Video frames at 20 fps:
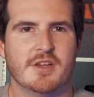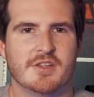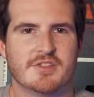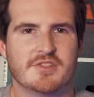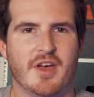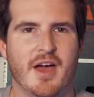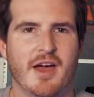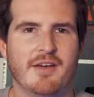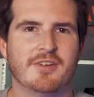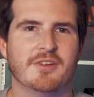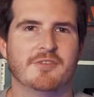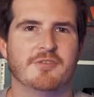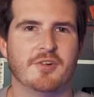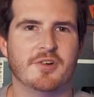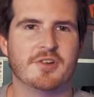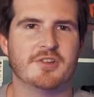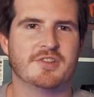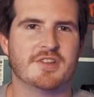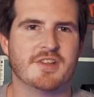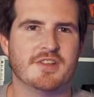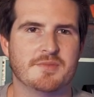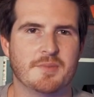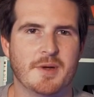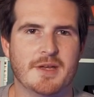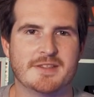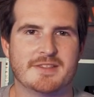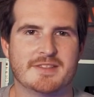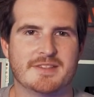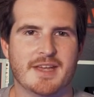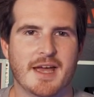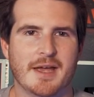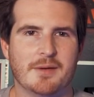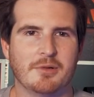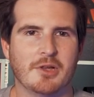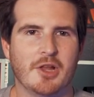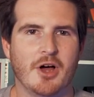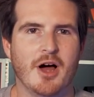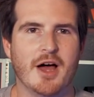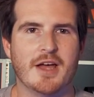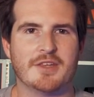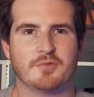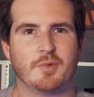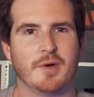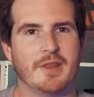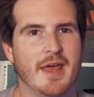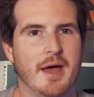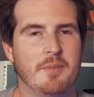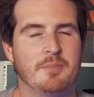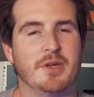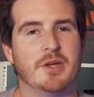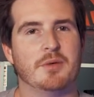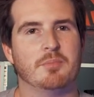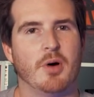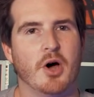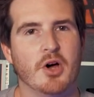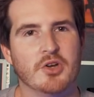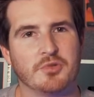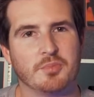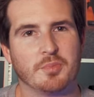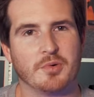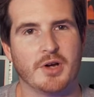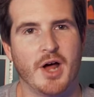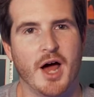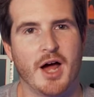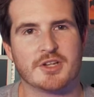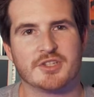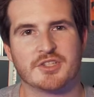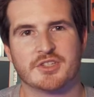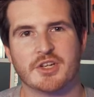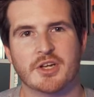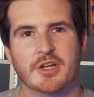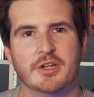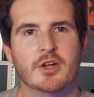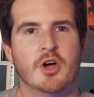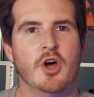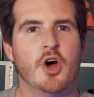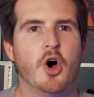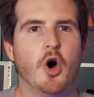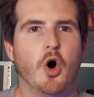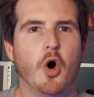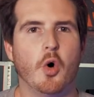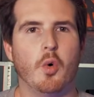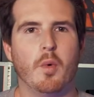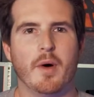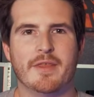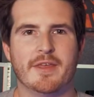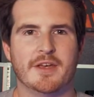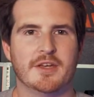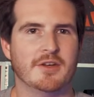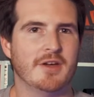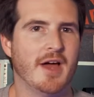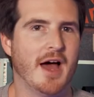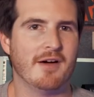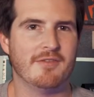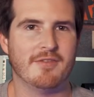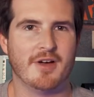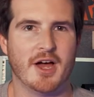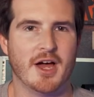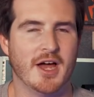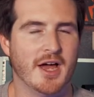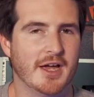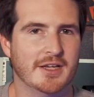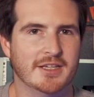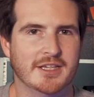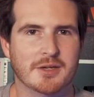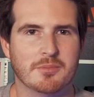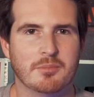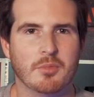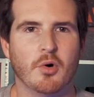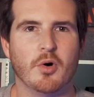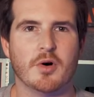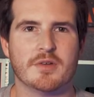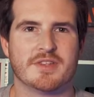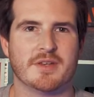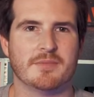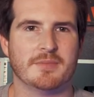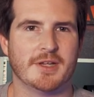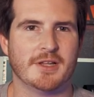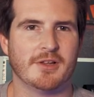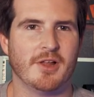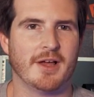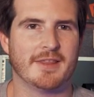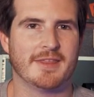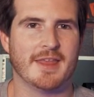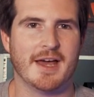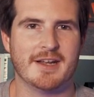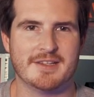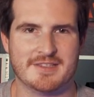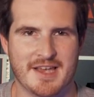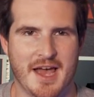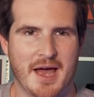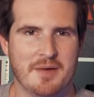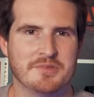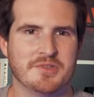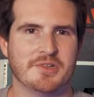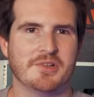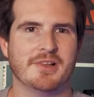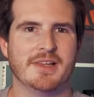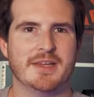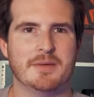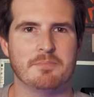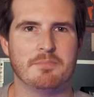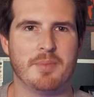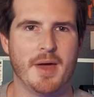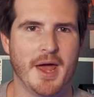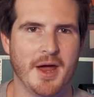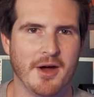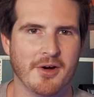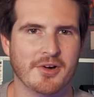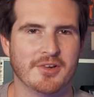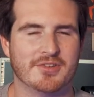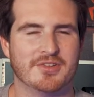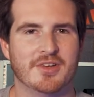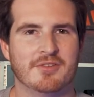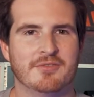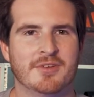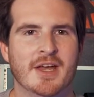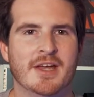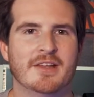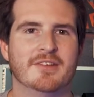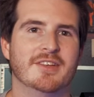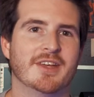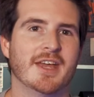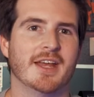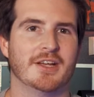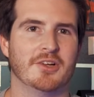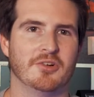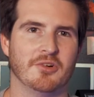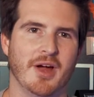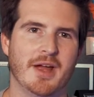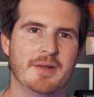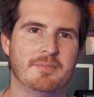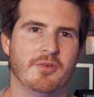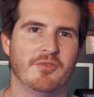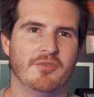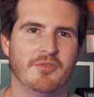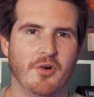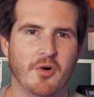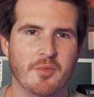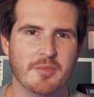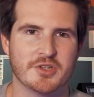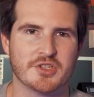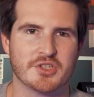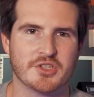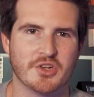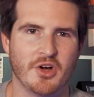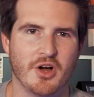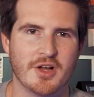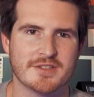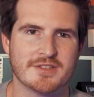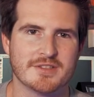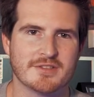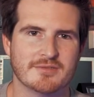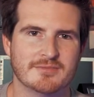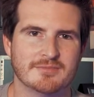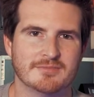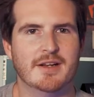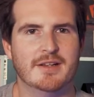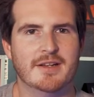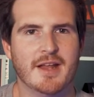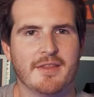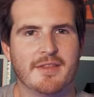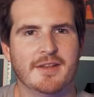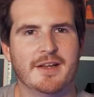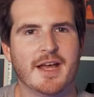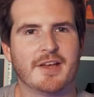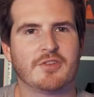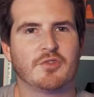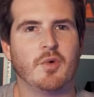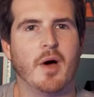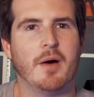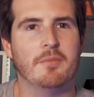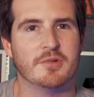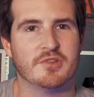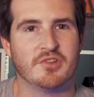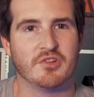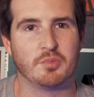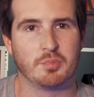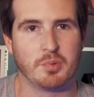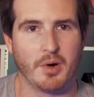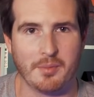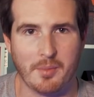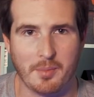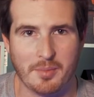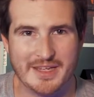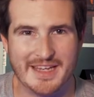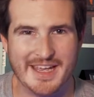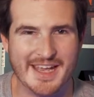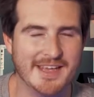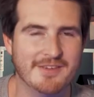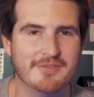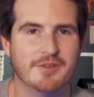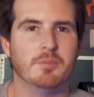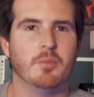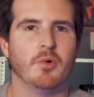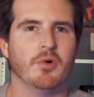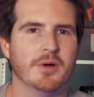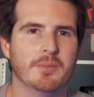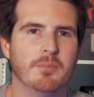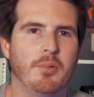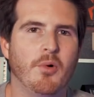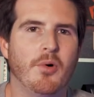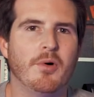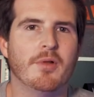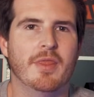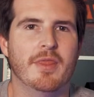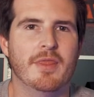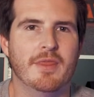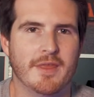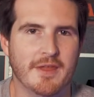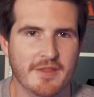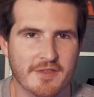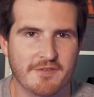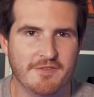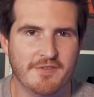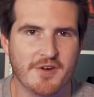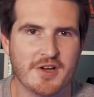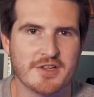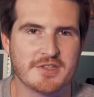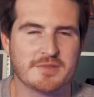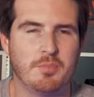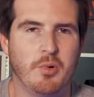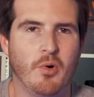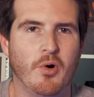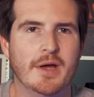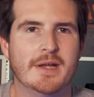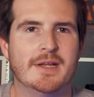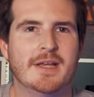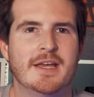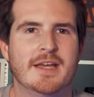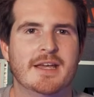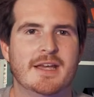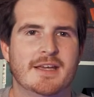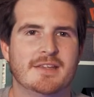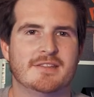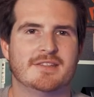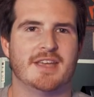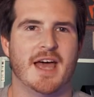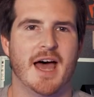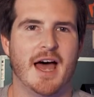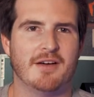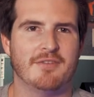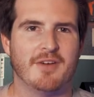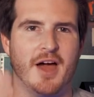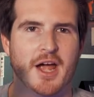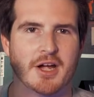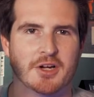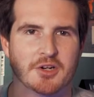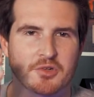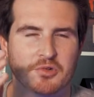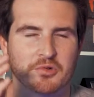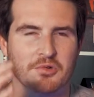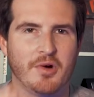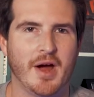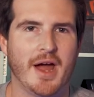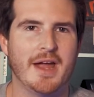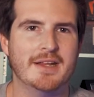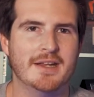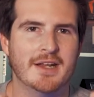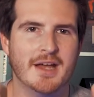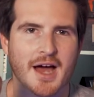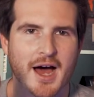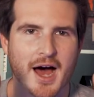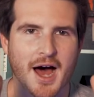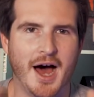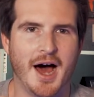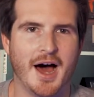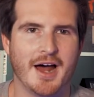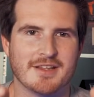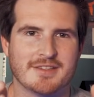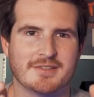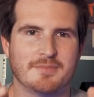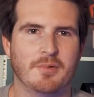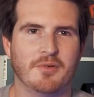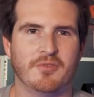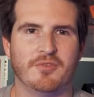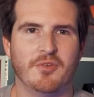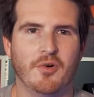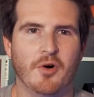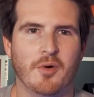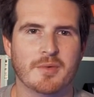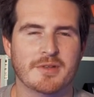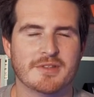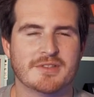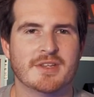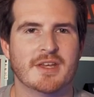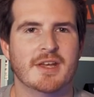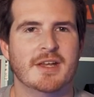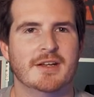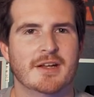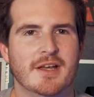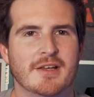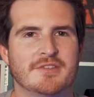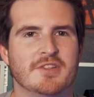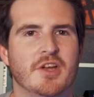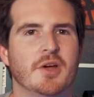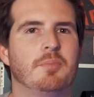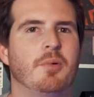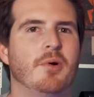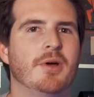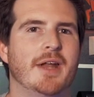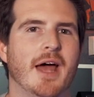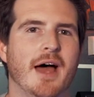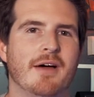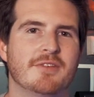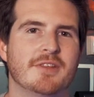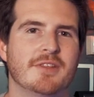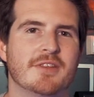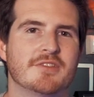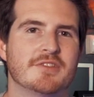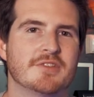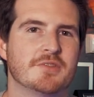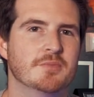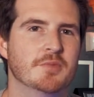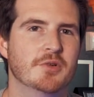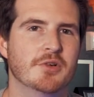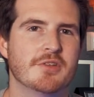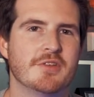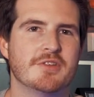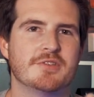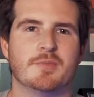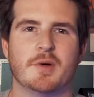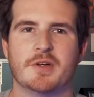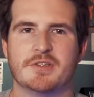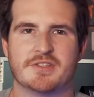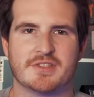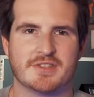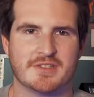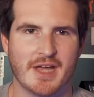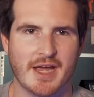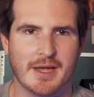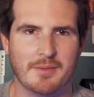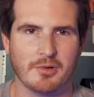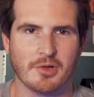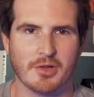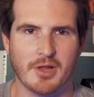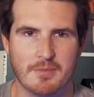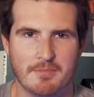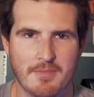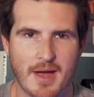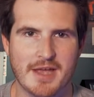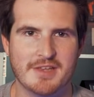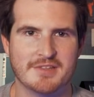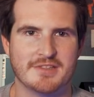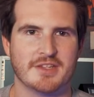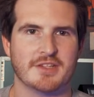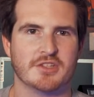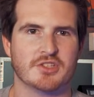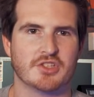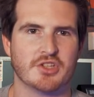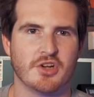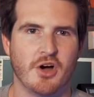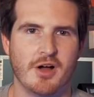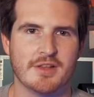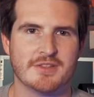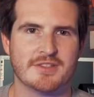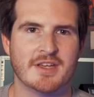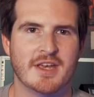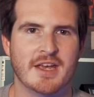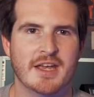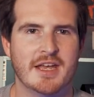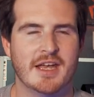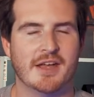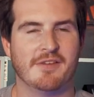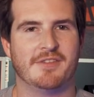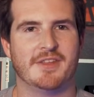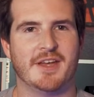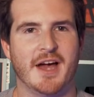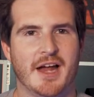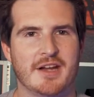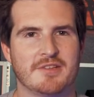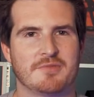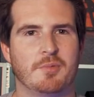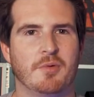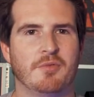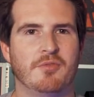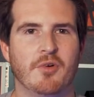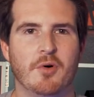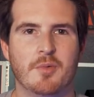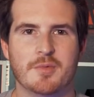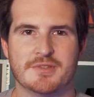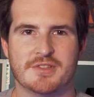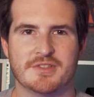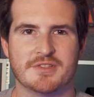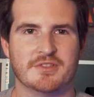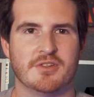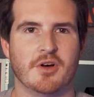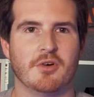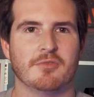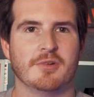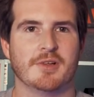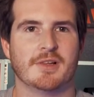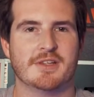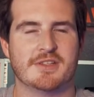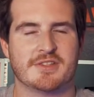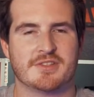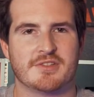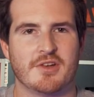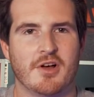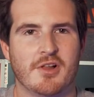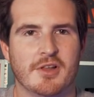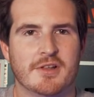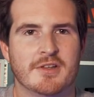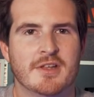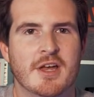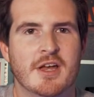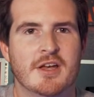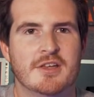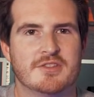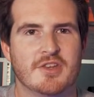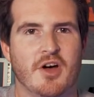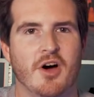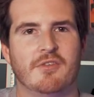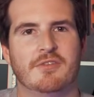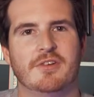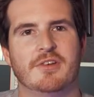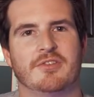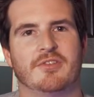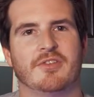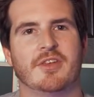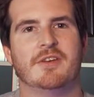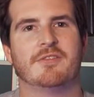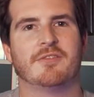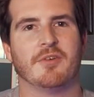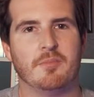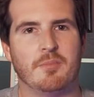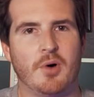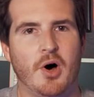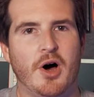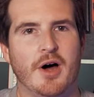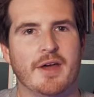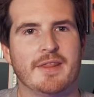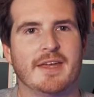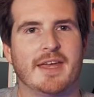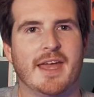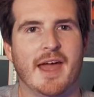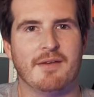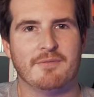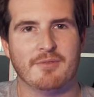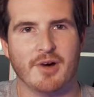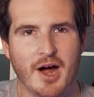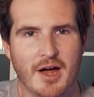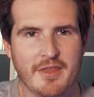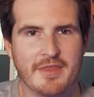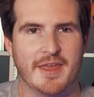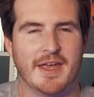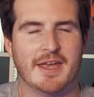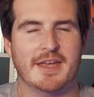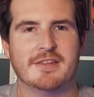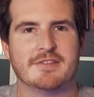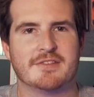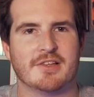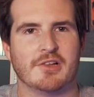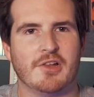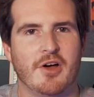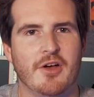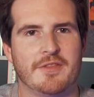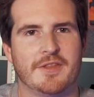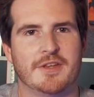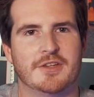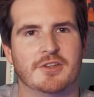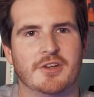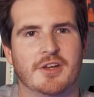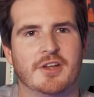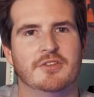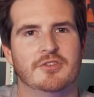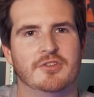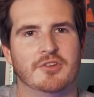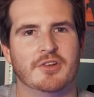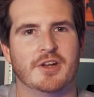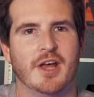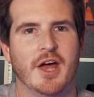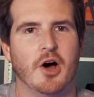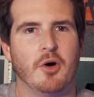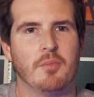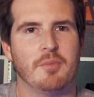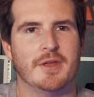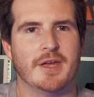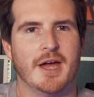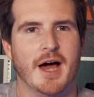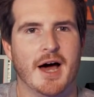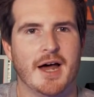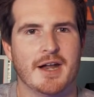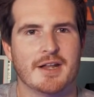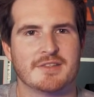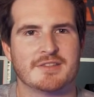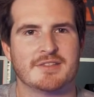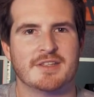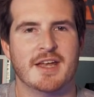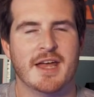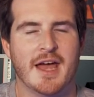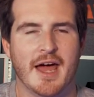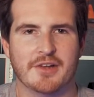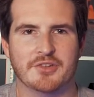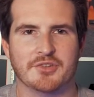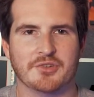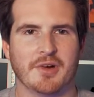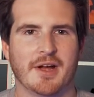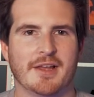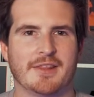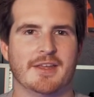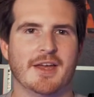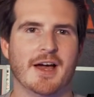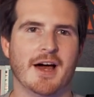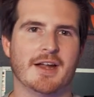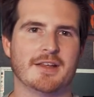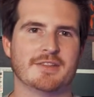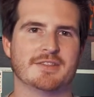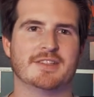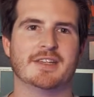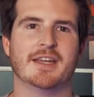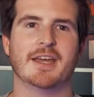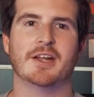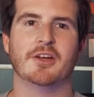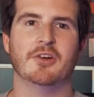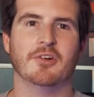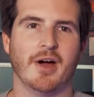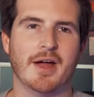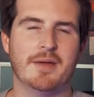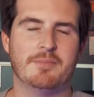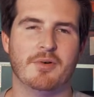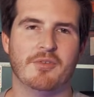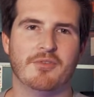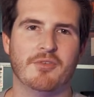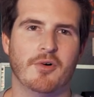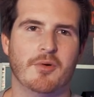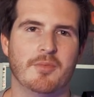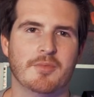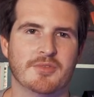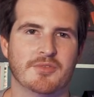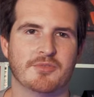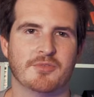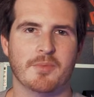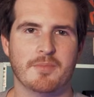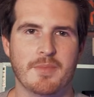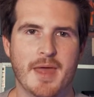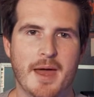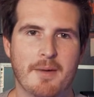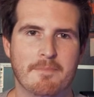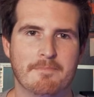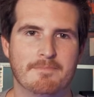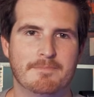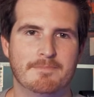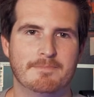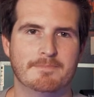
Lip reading: So having footage that has been stabilized, whether that be in post-production or whether you have a gimbal or something like that, is absolutely imperative to getting great performance shots. Now the next one, which is probably even more important than the first point, is to have a great artist performance. Now there's no point having the smoothest, most stable, amazing shots if the artist performance is not really solid. So obviously from behind the camera, there is a lot that you can do to help the artist and direct the artist to get a great performance from them.